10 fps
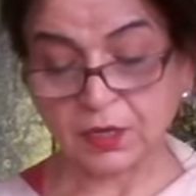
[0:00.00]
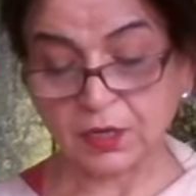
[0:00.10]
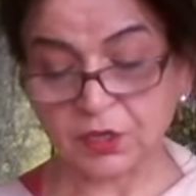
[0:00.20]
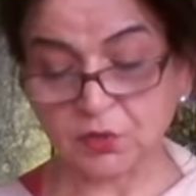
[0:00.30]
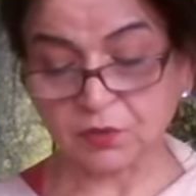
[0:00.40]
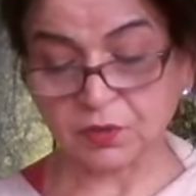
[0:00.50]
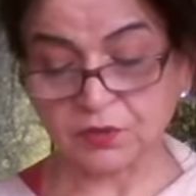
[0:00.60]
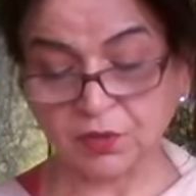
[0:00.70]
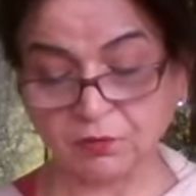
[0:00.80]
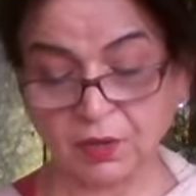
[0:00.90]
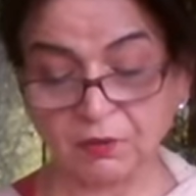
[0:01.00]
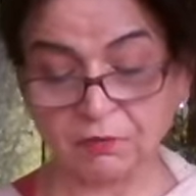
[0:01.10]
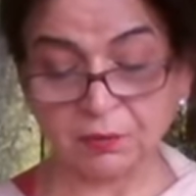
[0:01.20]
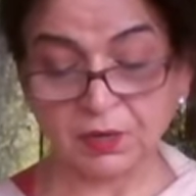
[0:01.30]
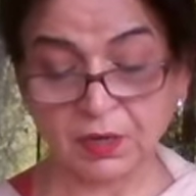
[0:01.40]
He swerves away
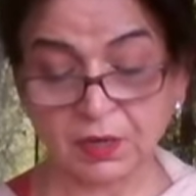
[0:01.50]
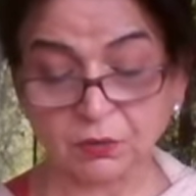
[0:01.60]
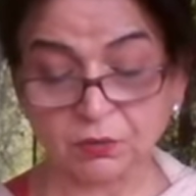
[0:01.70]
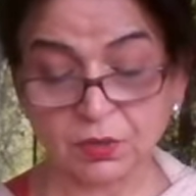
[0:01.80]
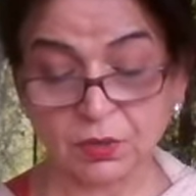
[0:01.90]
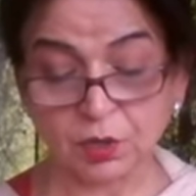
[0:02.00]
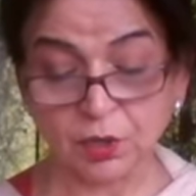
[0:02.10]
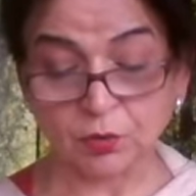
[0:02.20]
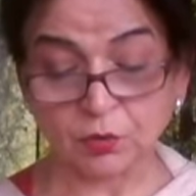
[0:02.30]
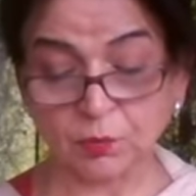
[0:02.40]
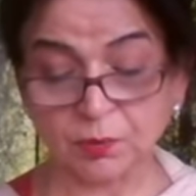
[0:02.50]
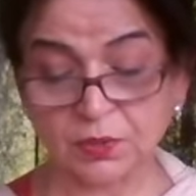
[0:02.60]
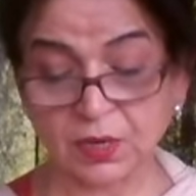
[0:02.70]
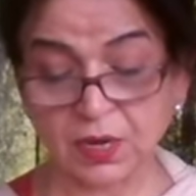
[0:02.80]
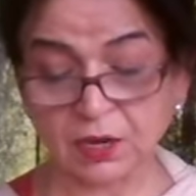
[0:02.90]
from the encounter.
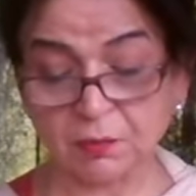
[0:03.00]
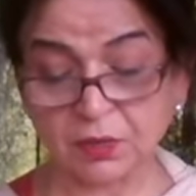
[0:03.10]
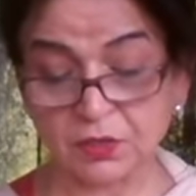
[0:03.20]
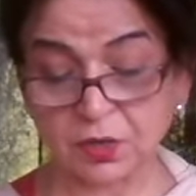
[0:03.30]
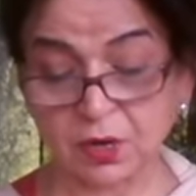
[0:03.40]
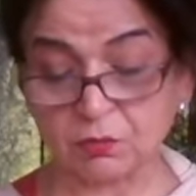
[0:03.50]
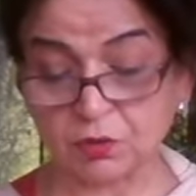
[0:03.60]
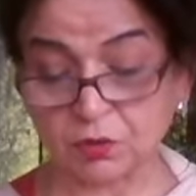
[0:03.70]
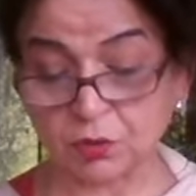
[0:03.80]
Drupad's army surrounds